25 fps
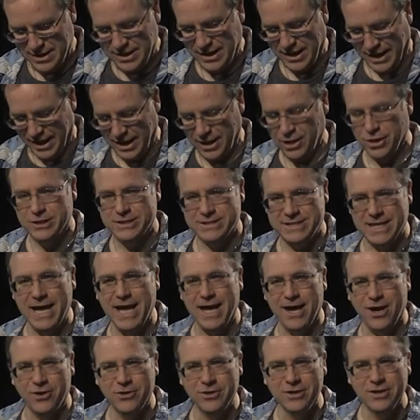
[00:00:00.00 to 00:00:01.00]
And I looked
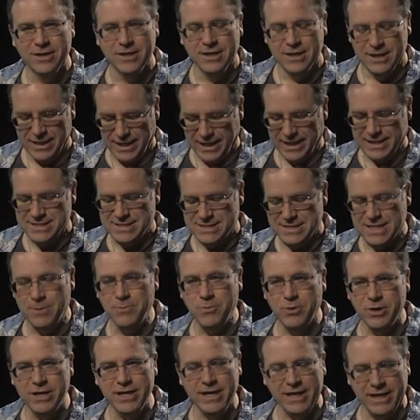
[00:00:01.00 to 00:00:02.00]
down, and
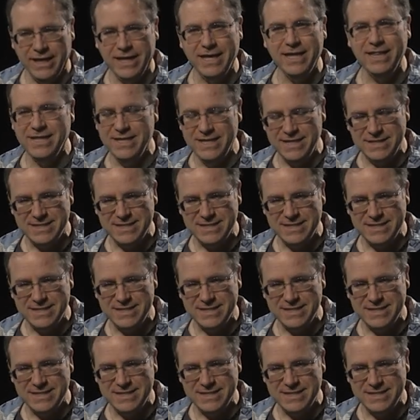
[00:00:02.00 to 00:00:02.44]
someone in the